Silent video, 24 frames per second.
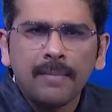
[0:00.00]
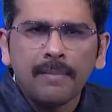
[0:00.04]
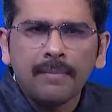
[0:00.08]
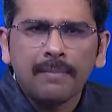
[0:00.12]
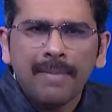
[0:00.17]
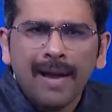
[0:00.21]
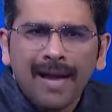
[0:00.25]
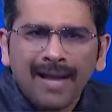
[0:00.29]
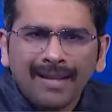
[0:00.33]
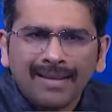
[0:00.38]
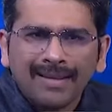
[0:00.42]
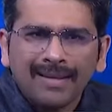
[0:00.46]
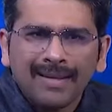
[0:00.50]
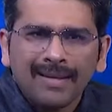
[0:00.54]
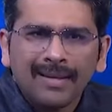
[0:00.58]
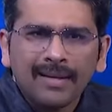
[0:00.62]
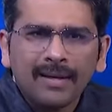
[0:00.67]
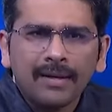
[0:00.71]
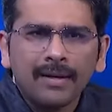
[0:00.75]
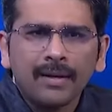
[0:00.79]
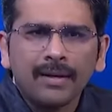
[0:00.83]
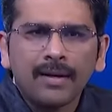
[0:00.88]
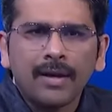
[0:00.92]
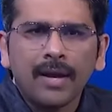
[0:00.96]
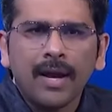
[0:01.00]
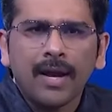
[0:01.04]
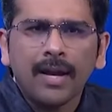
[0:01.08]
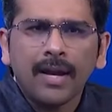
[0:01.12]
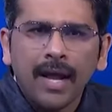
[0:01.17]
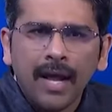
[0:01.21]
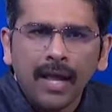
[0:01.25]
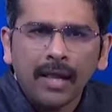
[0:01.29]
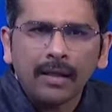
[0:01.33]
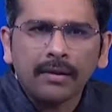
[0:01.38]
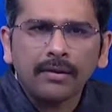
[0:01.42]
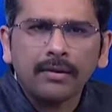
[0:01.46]
Math and
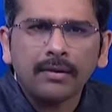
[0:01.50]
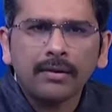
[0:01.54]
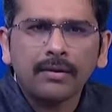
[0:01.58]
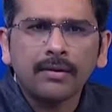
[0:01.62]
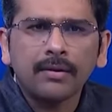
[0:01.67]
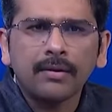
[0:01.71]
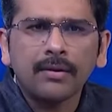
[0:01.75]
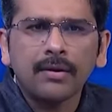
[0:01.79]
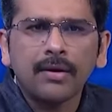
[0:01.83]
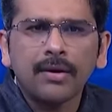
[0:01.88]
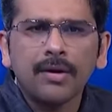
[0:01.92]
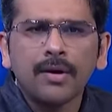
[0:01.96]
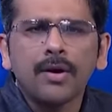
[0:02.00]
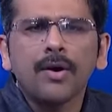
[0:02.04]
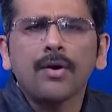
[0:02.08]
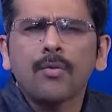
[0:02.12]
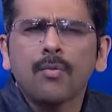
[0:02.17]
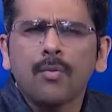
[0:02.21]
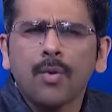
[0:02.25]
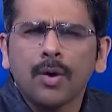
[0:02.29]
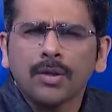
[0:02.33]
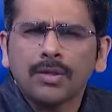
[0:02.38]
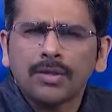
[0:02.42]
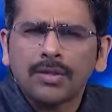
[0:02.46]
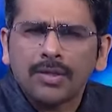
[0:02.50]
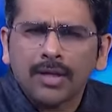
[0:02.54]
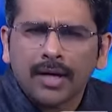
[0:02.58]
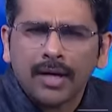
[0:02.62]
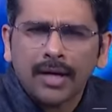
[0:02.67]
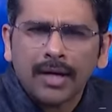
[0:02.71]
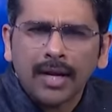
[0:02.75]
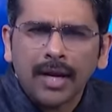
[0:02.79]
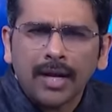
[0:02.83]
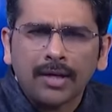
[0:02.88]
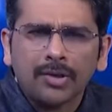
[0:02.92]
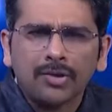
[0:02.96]
health. What's the
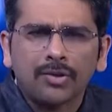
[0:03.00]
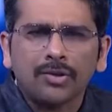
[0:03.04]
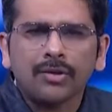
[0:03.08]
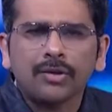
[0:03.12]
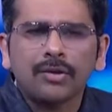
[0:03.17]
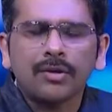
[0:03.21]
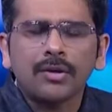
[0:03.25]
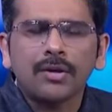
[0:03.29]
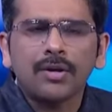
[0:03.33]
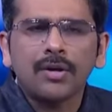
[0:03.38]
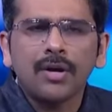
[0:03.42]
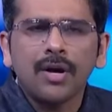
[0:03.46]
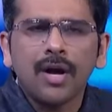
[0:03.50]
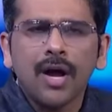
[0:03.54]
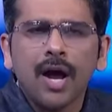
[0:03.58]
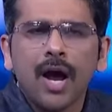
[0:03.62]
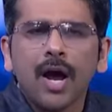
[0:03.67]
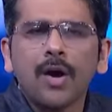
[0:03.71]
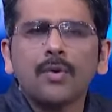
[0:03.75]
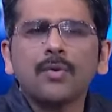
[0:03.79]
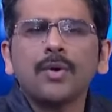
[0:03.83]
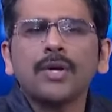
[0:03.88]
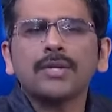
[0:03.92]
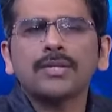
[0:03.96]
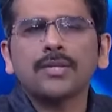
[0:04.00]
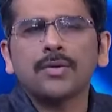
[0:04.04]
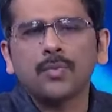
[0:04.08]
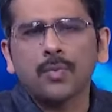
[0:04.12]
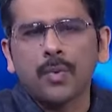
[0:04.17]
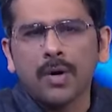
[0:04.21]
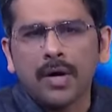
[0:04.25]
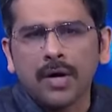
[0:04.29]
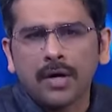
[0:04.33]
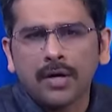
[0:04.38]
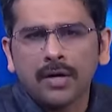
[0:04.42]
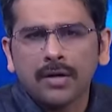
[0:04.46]
connection? How does it
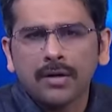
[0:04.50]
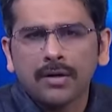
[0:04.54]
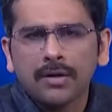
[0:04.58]
work?